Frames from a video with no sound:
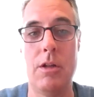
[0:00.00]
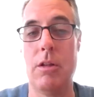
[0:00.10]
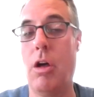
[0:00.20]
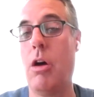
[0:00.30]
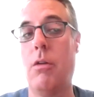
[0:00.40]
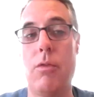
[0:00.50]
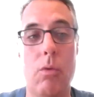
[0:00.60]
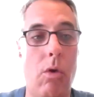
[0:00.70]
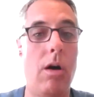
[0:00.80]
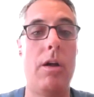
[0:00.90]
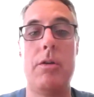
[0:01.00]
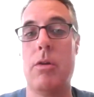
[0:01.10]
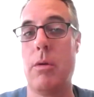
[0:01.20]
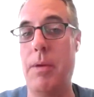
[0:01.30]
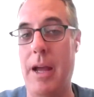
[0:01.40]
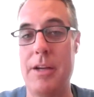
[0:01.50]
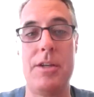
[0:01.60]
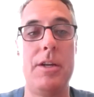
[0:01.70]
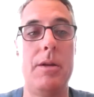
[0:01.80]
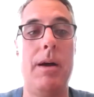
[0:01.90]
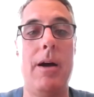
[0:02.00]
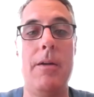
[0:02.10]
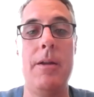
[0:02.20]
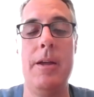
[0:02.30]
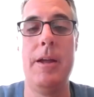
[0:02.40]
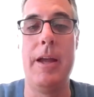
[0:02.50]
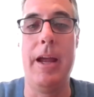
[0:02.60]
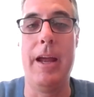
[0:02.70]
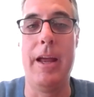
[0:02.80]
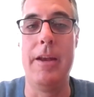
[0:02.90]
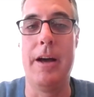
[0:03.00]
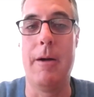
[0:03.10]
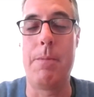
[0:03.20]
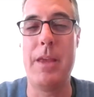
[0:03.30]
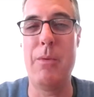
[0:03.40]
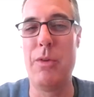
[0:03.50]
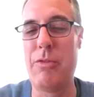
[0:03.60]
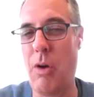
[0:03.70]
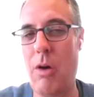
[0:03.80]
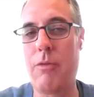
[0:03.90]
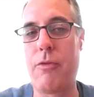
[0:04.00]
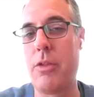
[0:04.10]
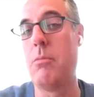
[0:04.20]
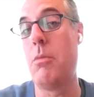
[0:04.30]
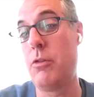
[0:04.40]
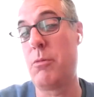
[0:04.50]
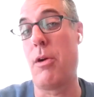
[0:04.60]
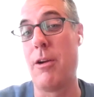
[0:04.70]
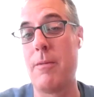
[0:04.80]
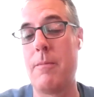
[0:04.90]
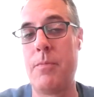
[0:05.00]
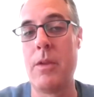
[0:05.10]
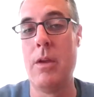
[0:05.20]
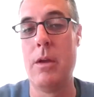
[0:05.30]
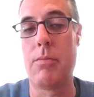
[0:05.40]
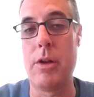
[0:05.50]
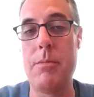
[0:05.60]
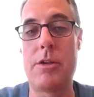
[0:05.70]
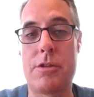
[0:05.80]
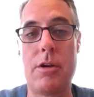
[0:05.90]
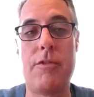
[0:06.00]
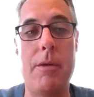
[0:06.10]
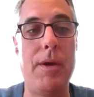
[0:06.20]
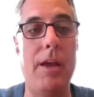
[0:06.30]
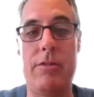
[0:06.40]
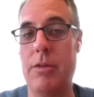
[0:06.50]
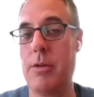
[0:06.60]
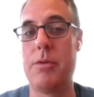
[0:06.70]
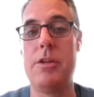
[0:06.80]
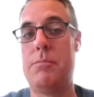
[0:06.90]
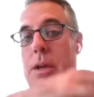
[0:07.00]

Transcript: love or want or are passionate about. And it was all, for the most part, pretty much survey-based. So there were these